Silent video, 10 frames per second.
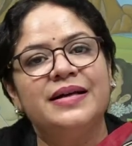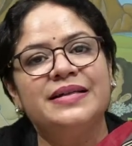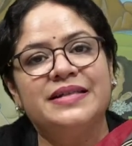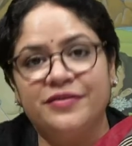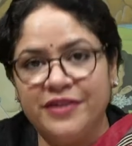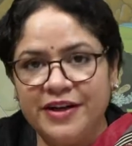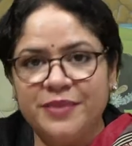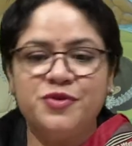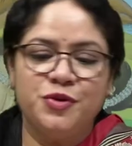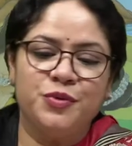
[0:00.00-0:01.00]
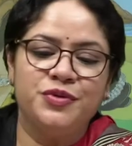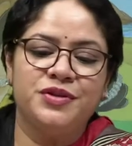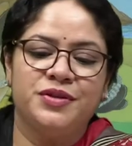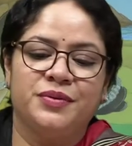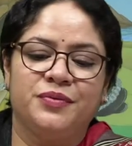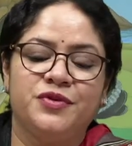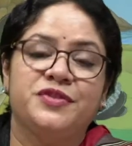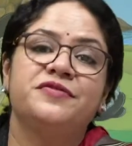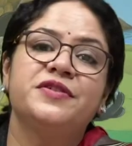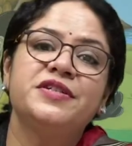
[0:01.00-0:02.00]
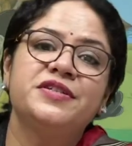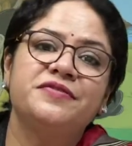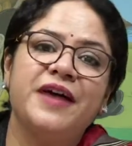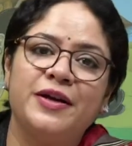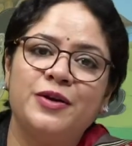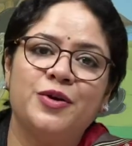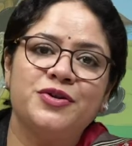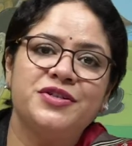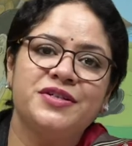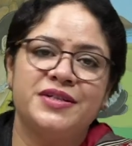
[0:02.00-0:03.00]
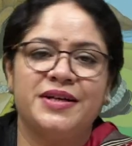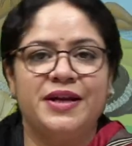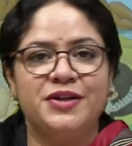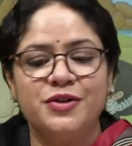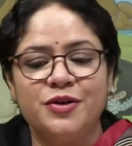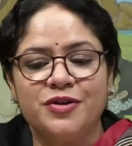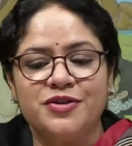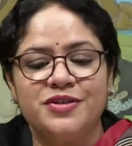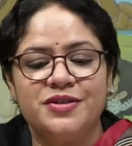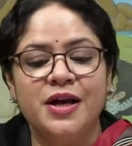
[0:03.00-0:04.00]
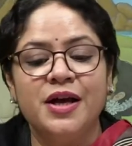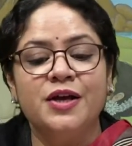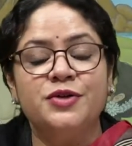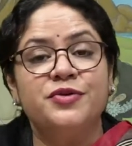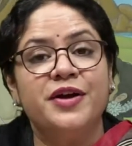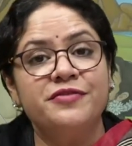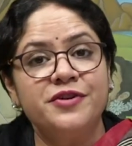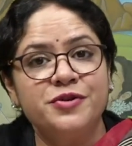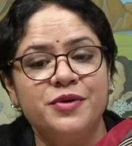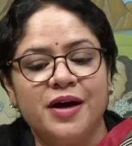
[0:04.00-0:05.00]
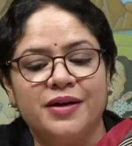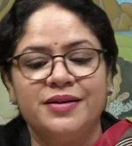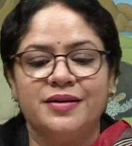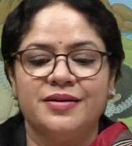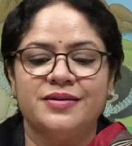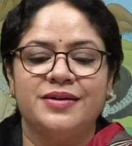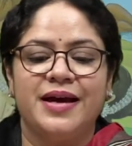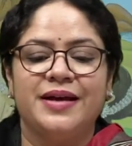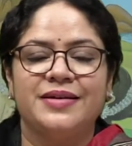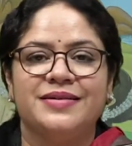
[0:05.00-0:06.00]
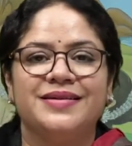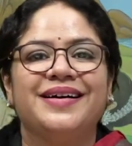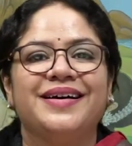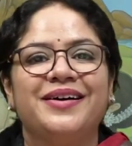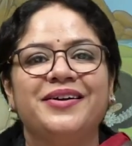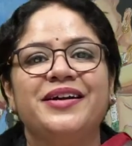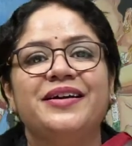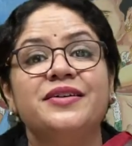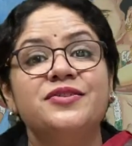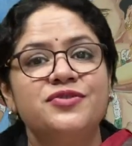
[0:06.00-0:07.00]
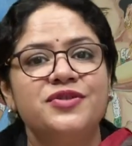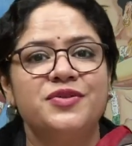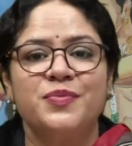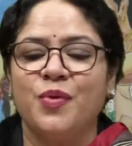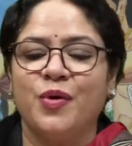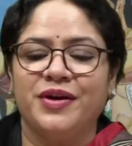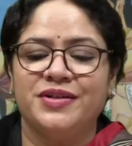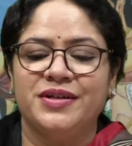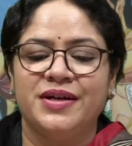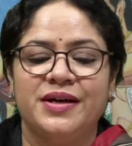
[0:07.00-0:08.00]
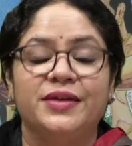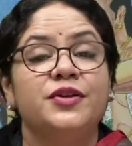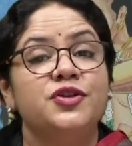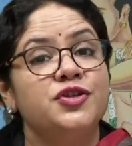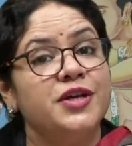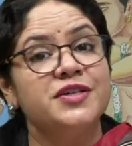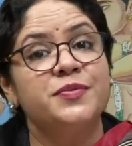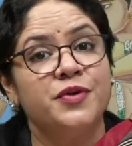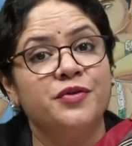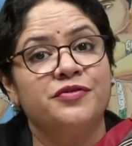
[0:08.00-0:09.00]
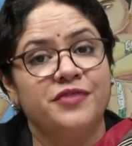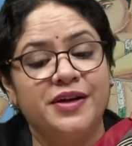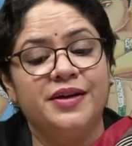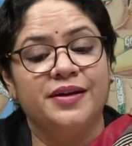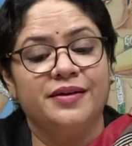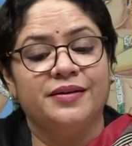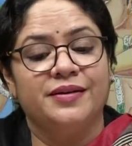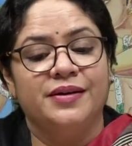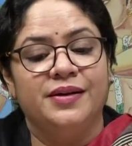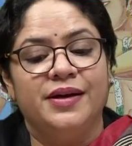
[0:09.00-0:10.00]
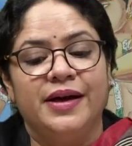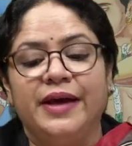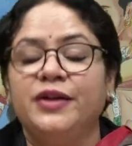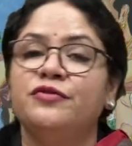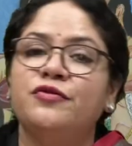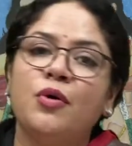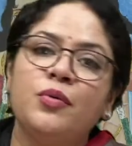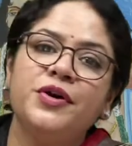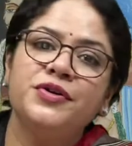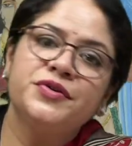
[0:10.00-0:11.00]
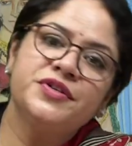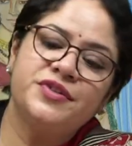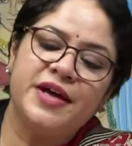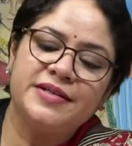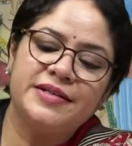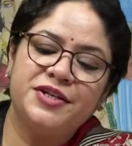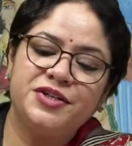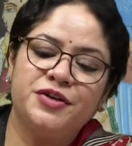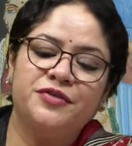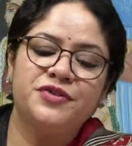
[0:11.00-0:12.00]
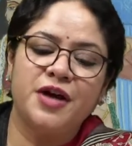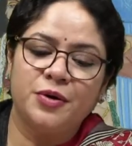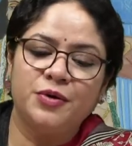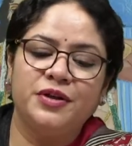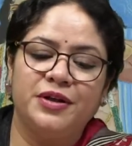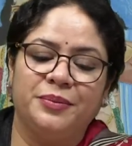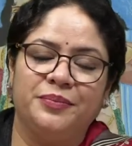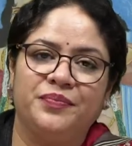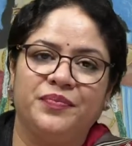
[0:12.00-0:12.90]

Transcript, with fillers: Sir William Jones was the first philologist and Indologist to refer to Kalidas as our illustrious poet, the Shakespeare of India. In the foreword to his translation of Shakuntalam,